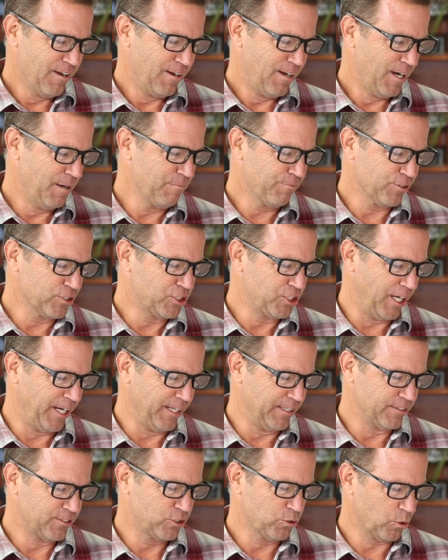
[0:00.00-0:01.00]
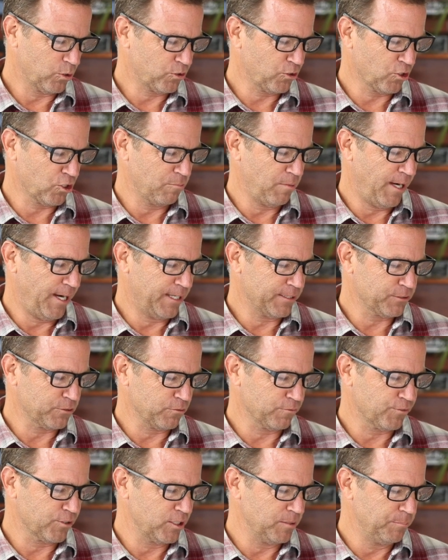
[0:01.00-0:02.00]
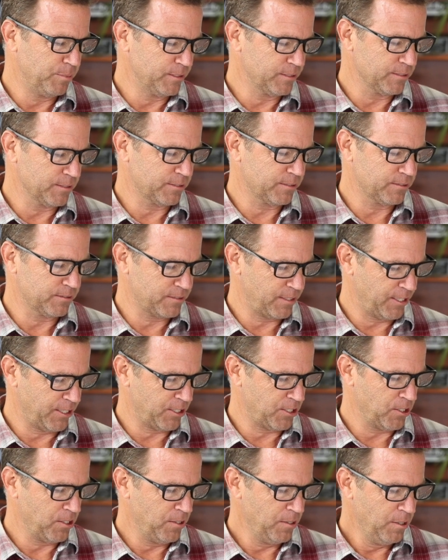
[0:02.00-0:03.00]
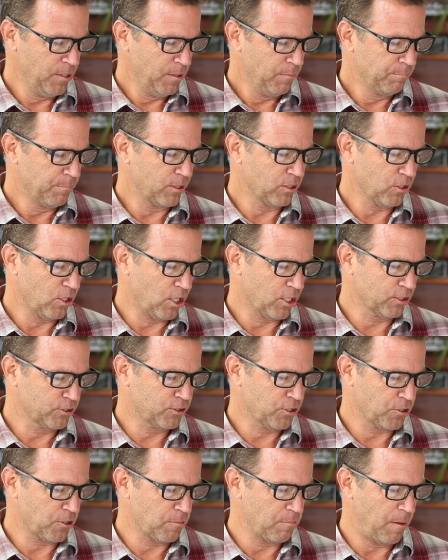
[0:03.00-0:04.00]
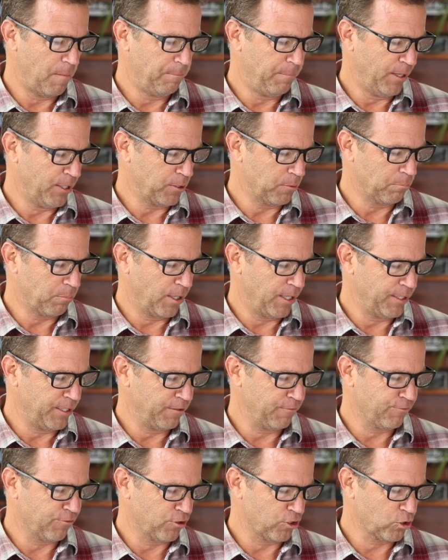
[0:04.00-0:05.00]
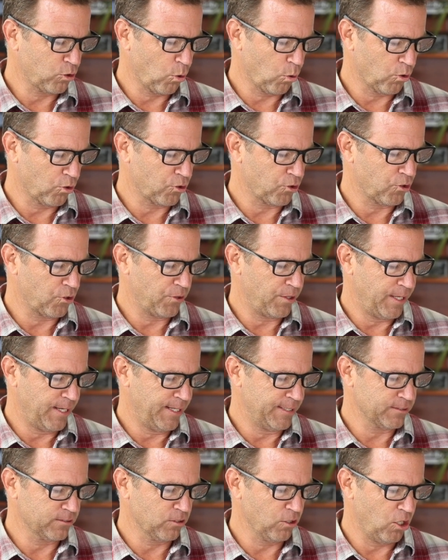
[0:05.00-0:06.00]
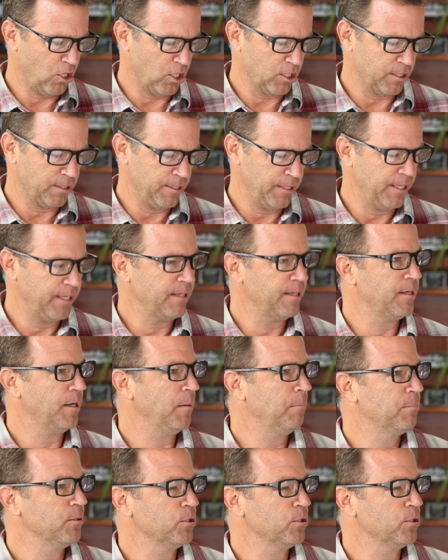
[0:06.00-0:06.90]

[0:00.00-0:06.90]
I'm for change. Short-term hassle for the businesses there, but long-term better branding for a corridor that has long needed a